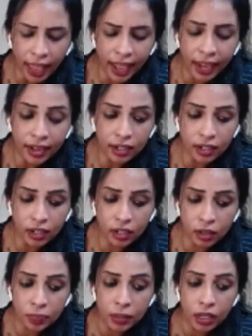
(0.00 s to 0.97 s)
and
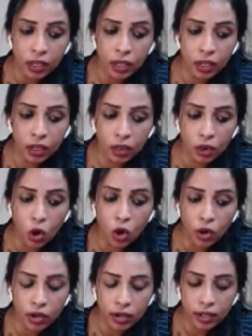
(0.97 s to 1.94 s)

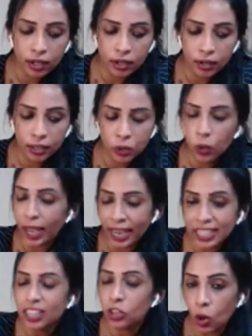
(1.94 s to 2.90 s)

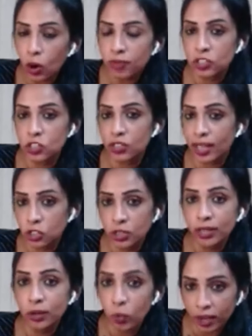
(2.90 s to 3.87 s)
any thought which is
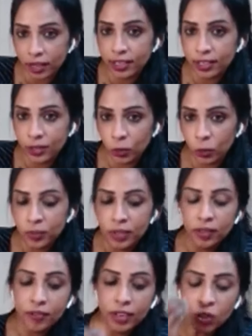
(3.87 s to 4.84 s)
actually worrying you.
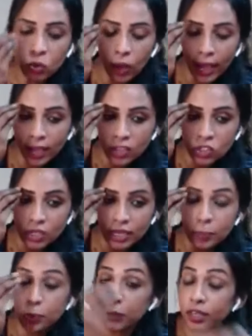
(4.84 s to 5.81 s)
When you
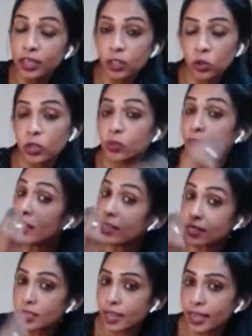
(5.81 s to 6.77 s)
actually put in your thoughts, whether it
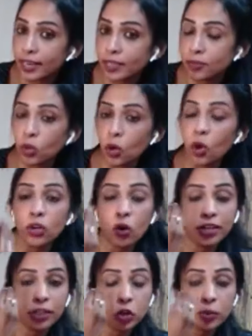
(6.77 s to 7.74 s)
is a negative thought
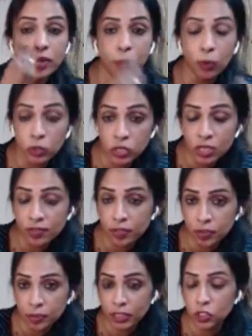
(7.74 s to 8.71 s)
or it could be a positive
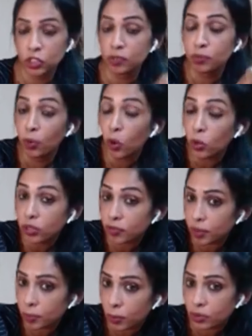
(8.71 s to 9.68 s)
affirmation, both
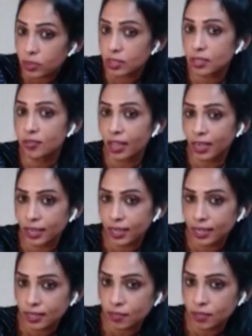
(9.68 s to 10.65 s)
for positive and
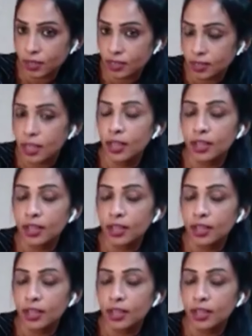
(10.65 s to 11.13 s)
negative things,